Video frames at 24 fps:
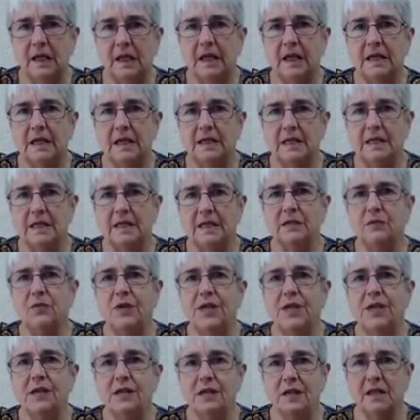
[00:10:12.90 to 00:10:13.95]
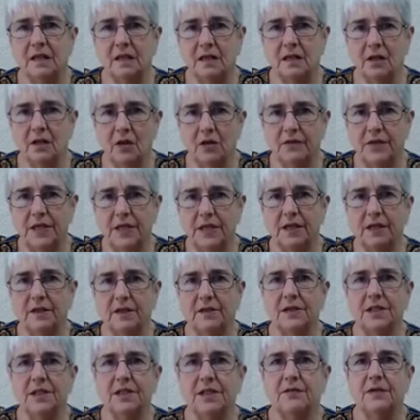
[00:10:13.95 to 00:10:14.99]
as the reading of the
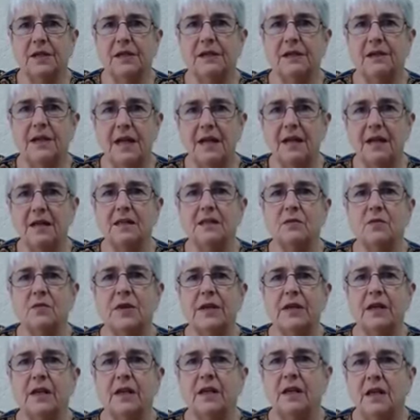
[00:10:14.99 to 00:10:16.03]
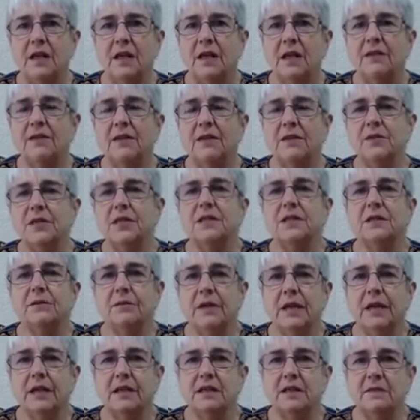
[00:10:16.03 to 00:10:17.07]
narrative. And that is when there is
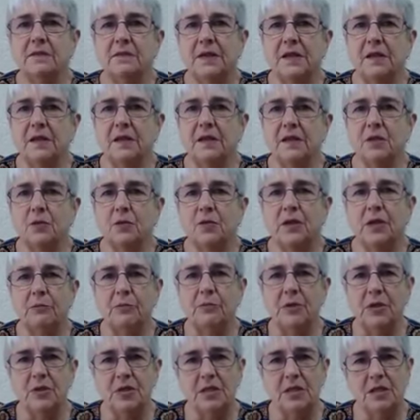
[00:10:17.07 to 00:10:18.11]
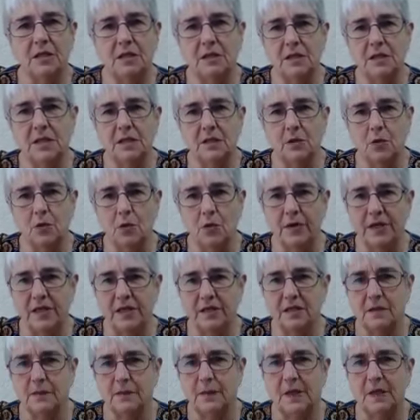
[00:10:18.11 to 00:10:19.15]
direct speech. When a person in the story
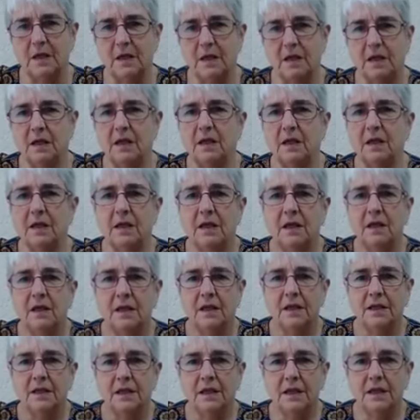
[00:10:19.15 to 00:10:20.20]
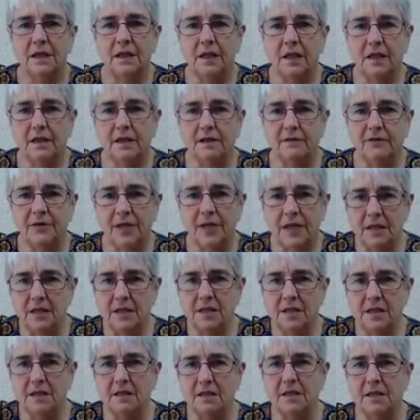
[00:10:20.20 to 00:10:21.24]
is speaking, the
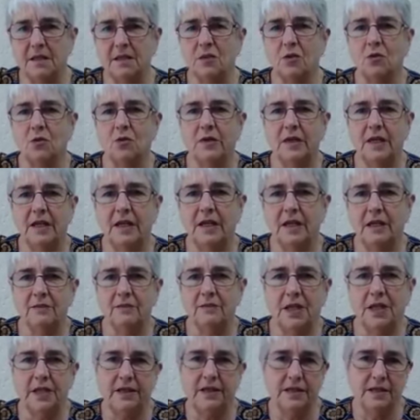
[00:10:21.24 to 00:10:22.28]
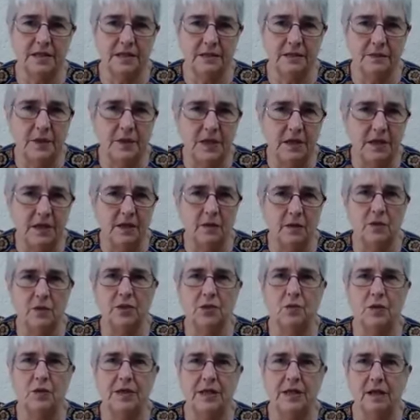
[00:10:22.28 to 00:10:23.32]
events in the story are happening at the speed at
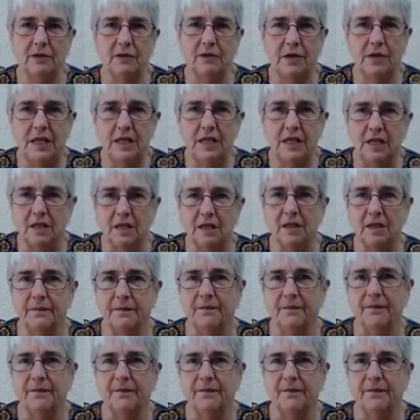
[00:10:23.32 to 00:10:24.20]
which we are reading them.